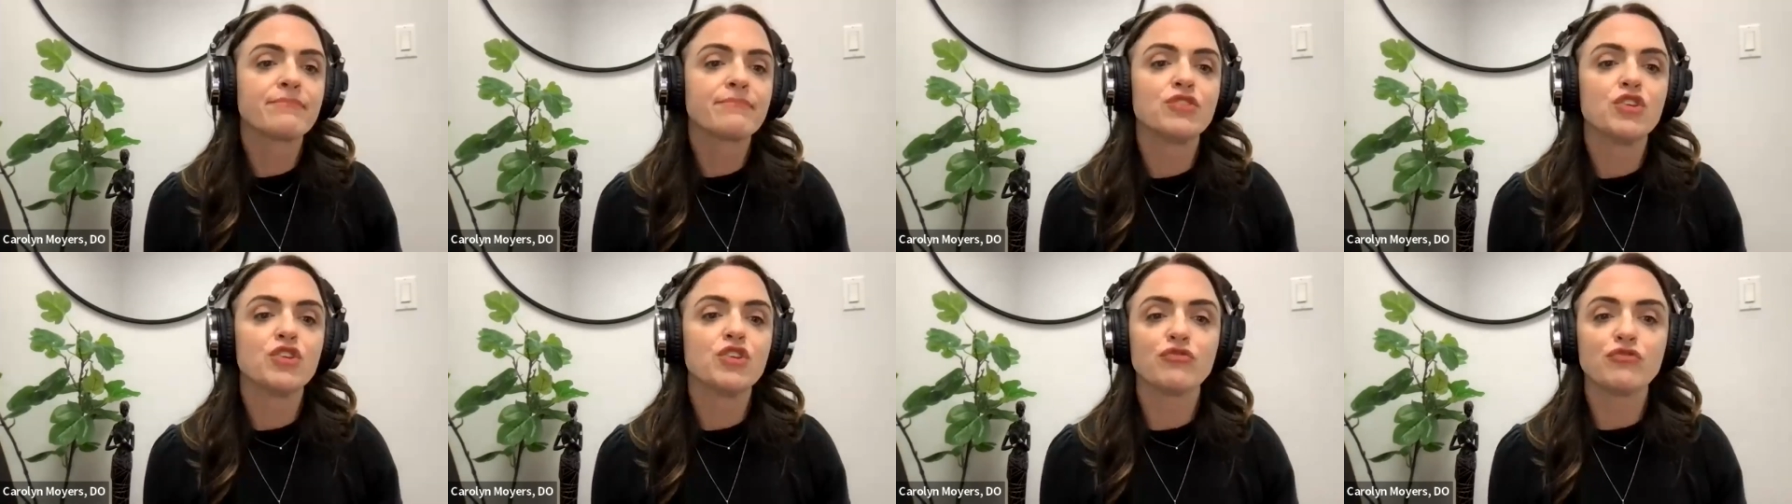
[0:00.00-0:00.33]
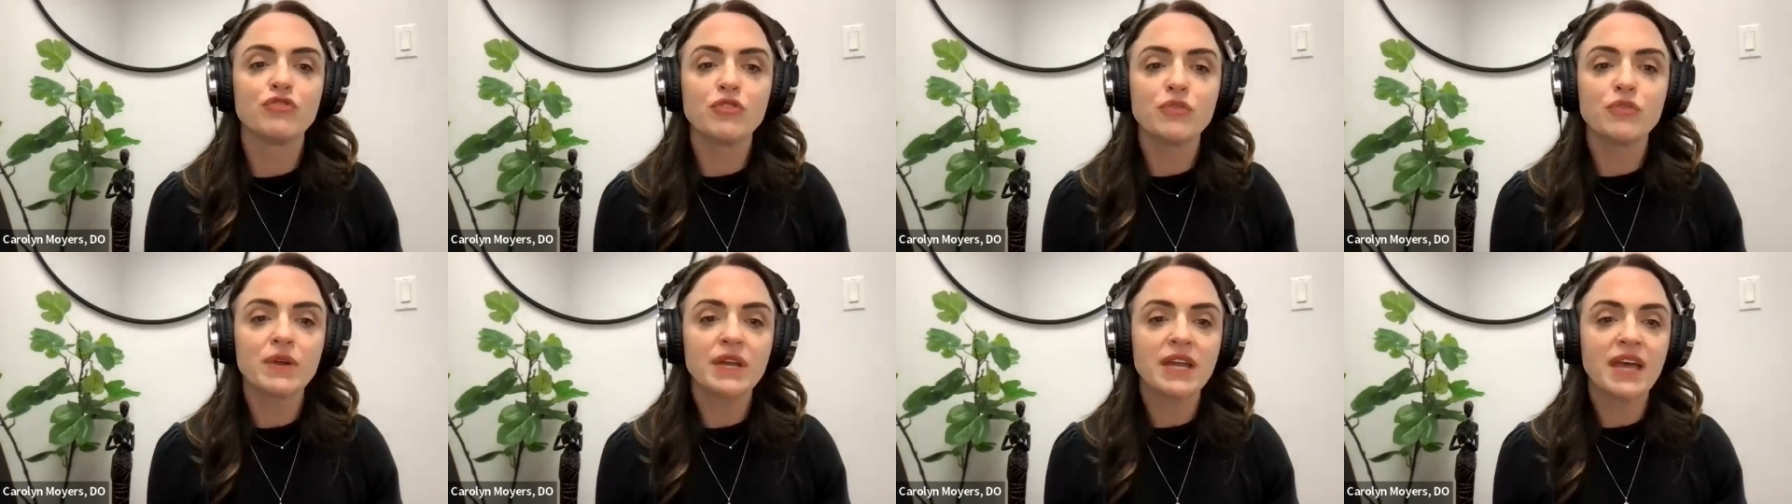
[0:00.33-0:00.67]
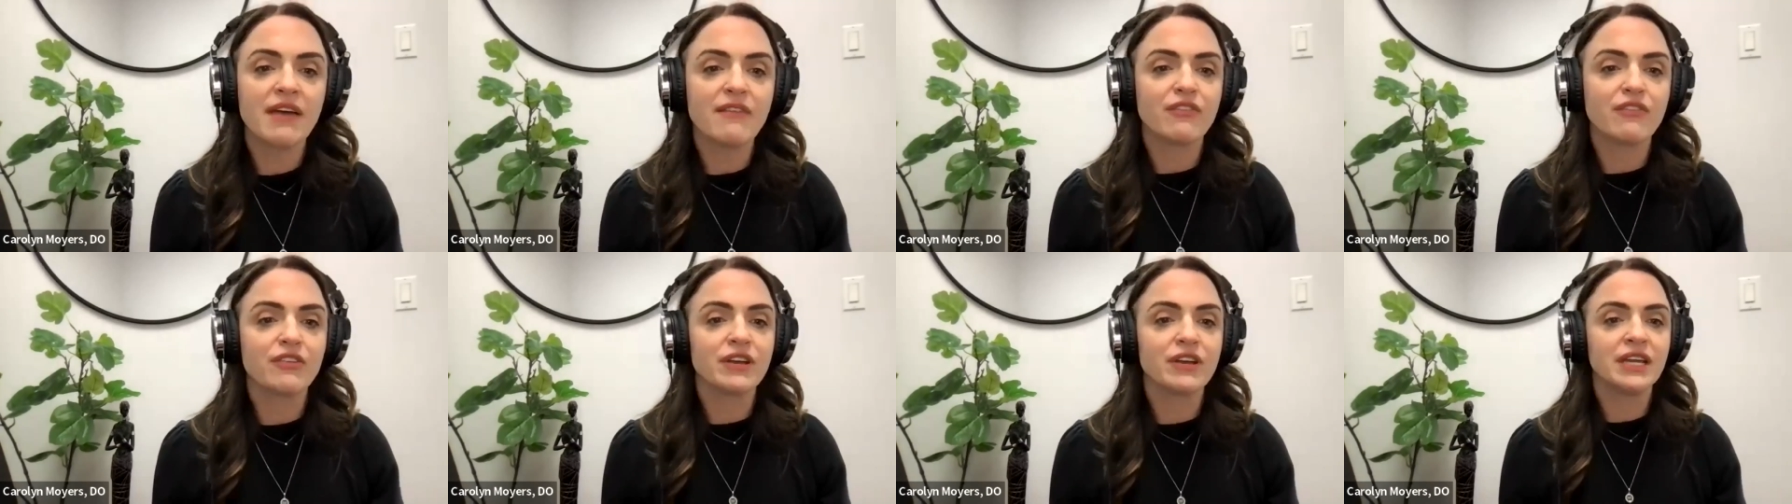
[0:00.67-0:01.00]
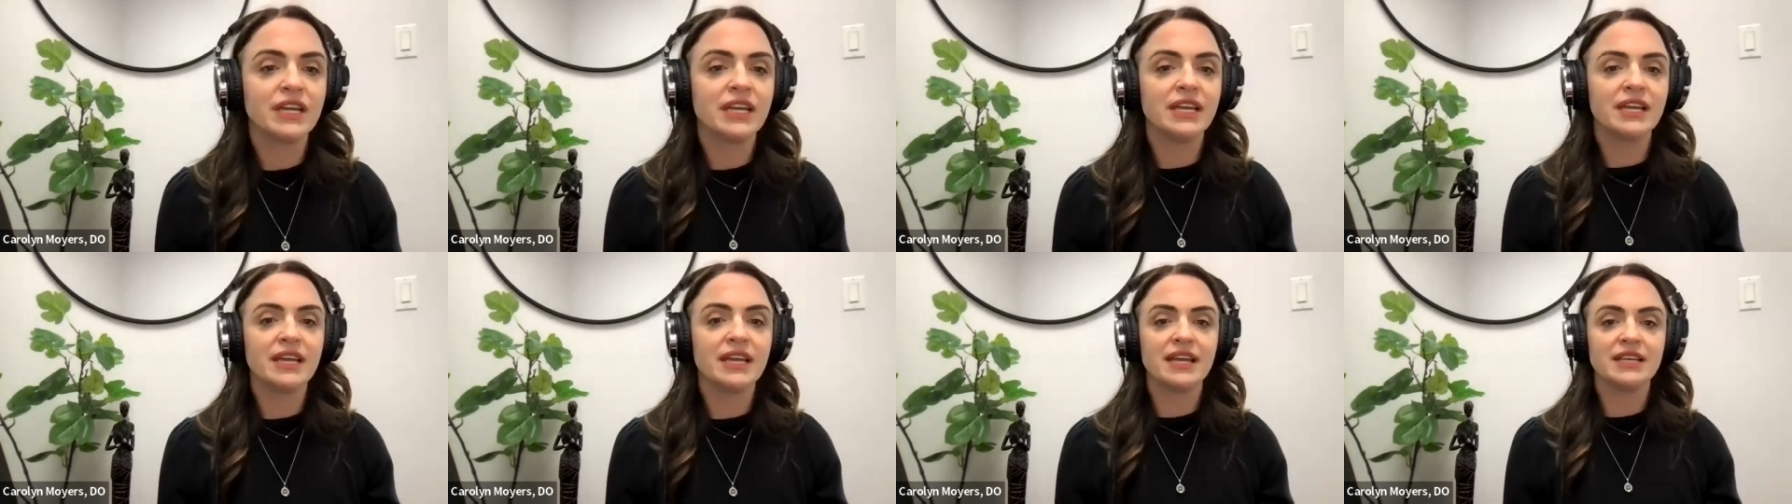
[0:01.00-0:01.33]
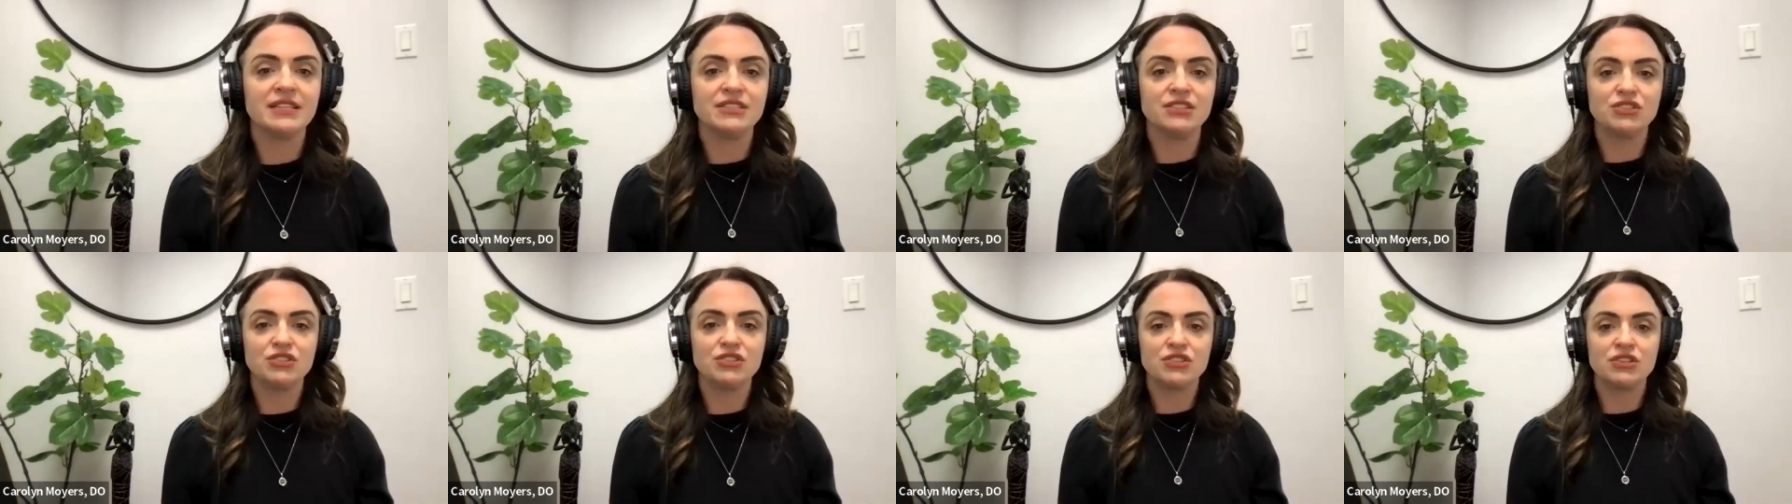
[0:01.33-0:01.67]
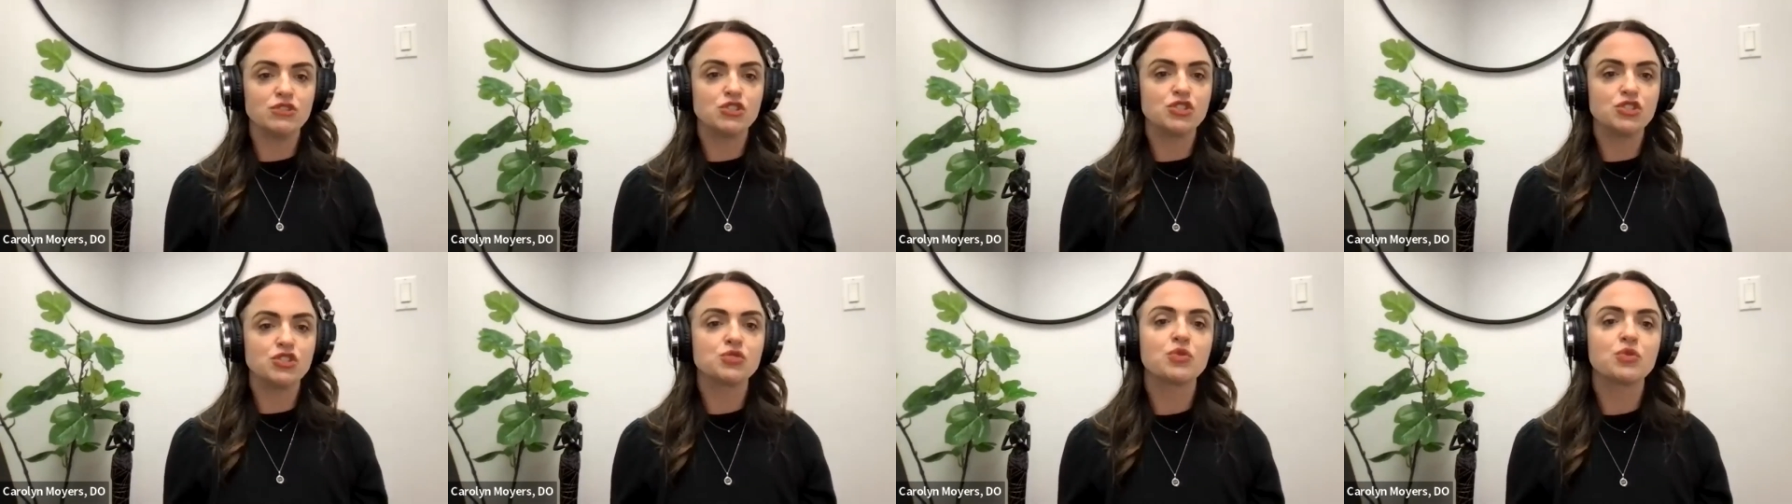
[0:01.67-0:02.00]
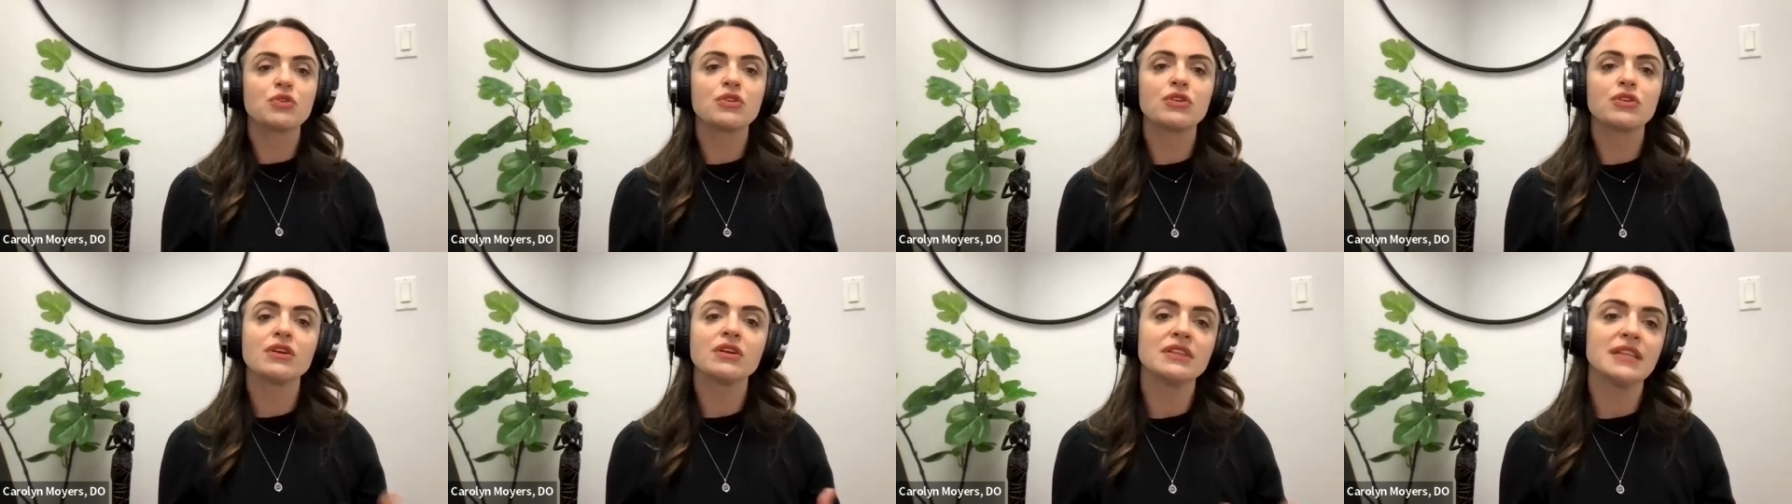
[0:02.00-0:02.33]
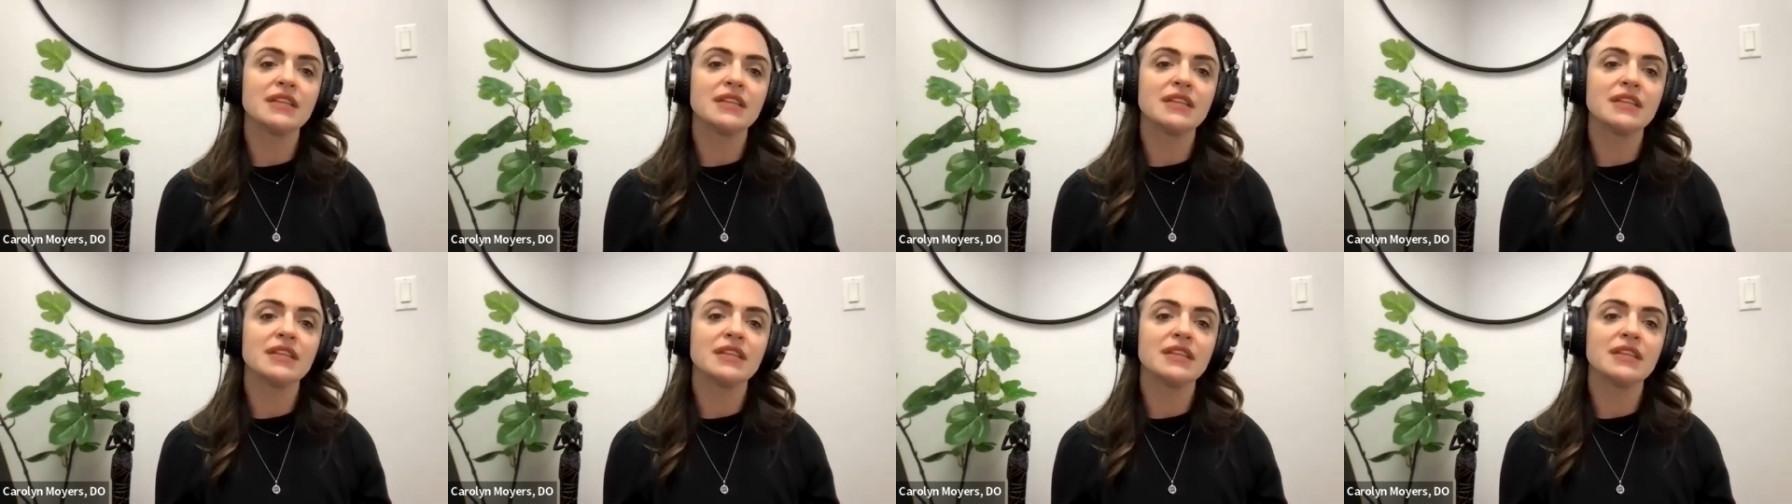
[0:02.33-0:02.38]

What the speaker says: Your full recovery is shorter,